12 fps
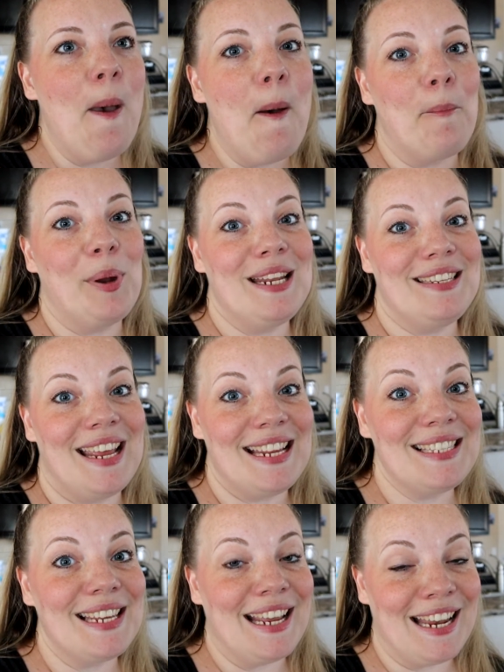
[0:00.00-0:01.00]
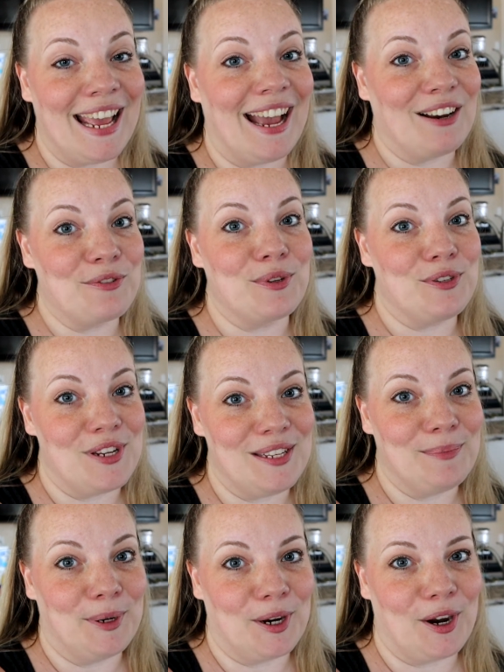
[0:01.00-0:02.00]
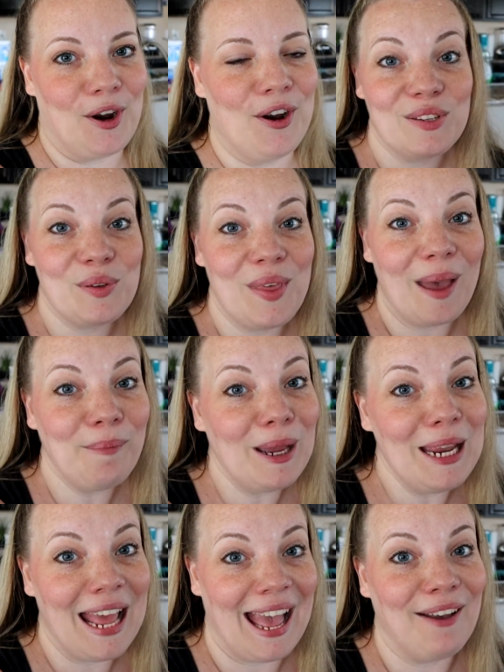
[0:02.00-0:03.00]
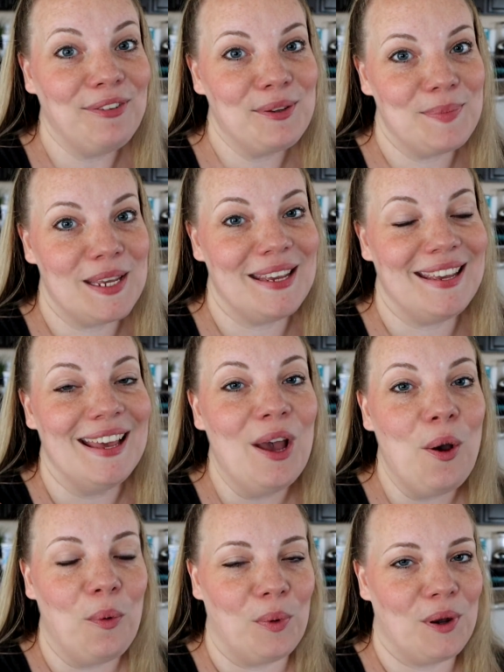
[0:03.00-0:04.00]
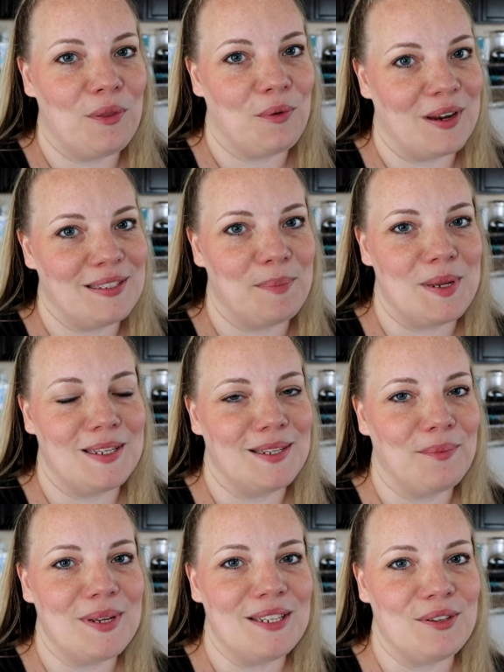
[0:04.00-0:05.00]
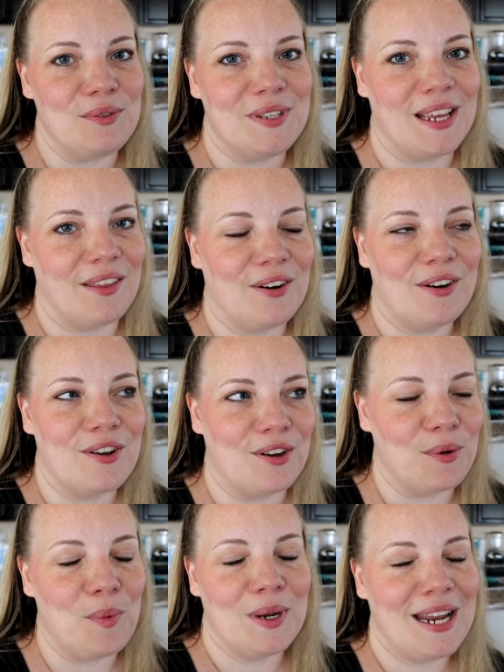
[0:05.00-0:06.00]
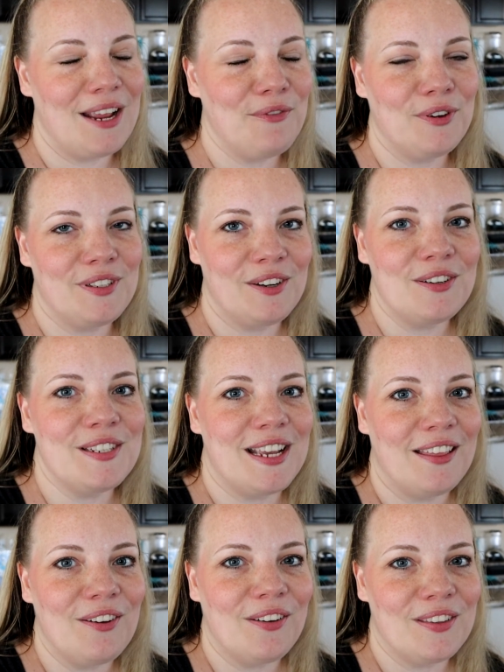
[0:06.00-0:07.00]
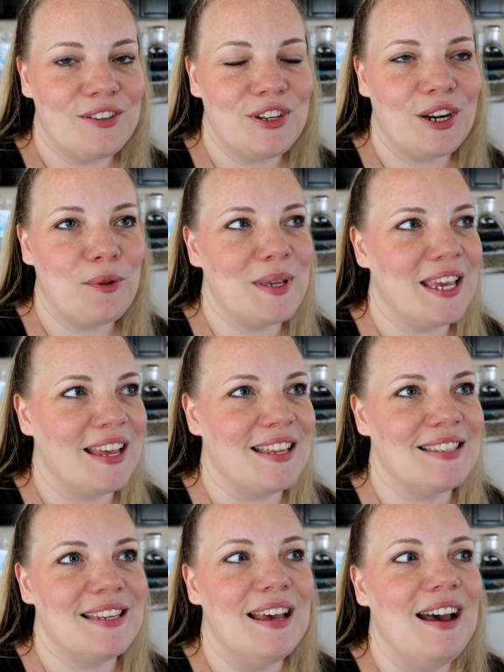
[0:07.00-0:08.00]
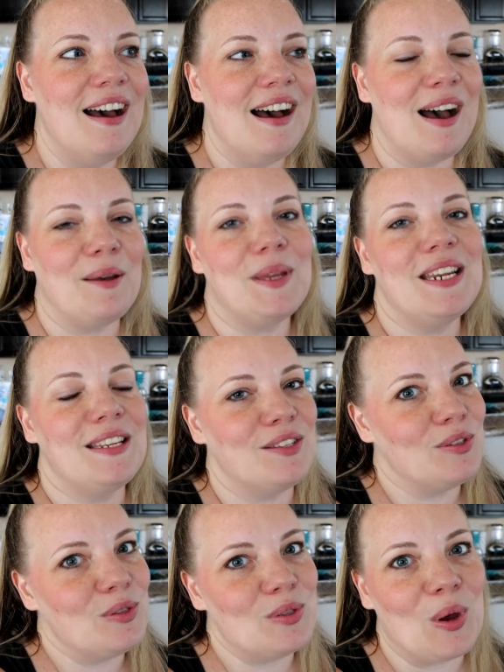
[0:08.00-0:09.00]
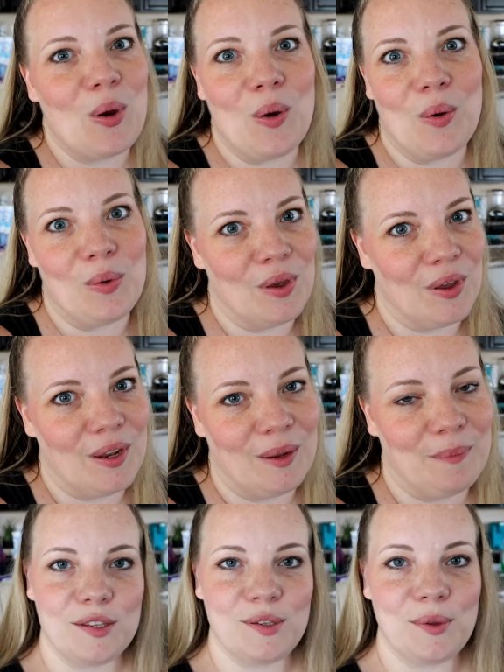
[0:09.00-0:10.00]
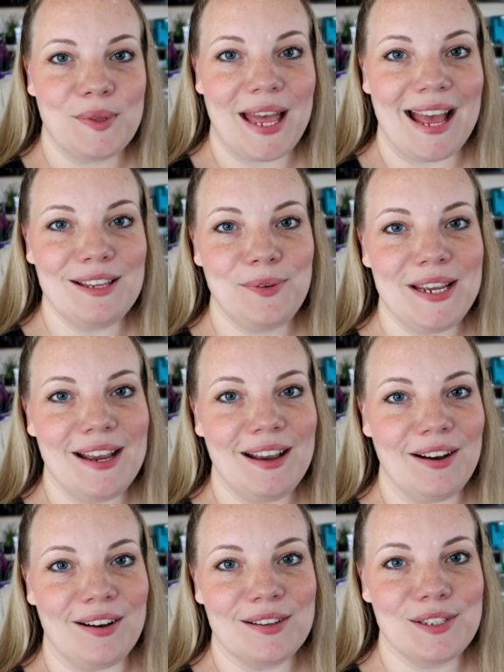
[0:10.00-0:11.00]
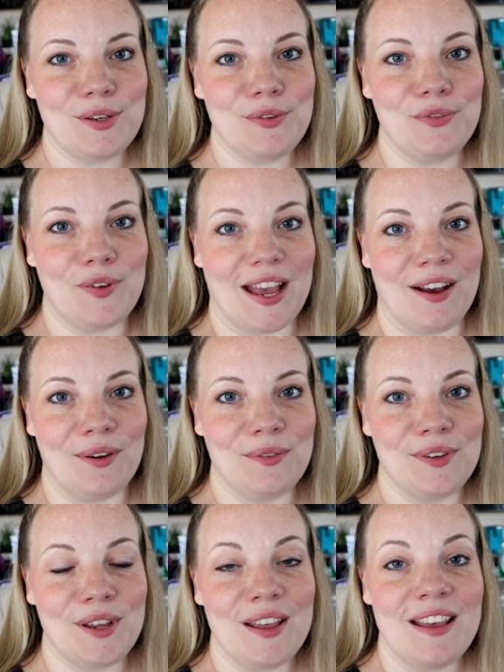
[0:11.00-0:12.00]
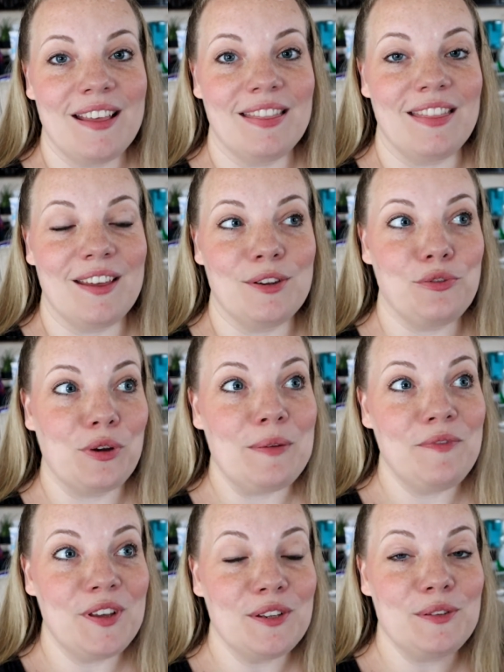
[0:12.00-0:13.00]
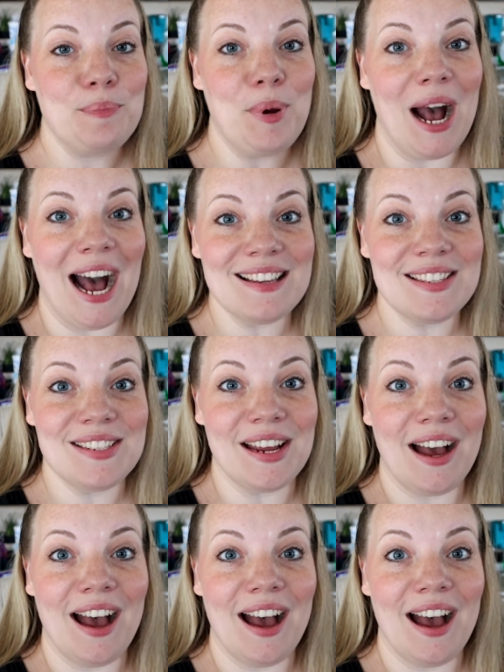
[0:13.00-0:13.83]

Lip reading: but it tastes like an actual cheeseburger. So that might have to be one of the recipes that we do together or cook one night for dinner together on this channel because it is so good. So last week I also found the Dreamfields pasta